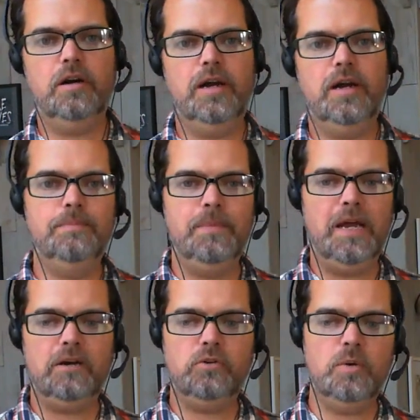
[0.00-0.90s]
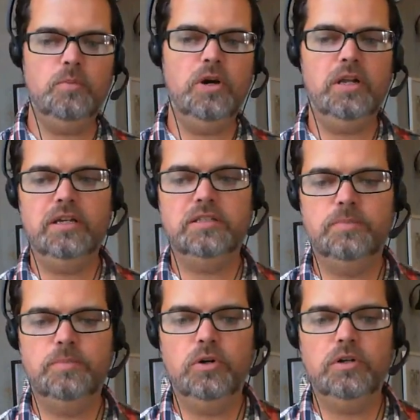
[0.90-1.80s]
I'm Matt Cromwell, Head of
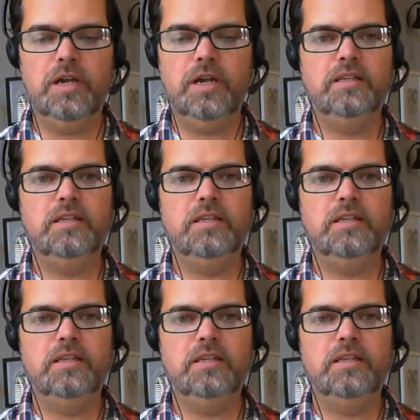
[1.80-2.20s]
Support at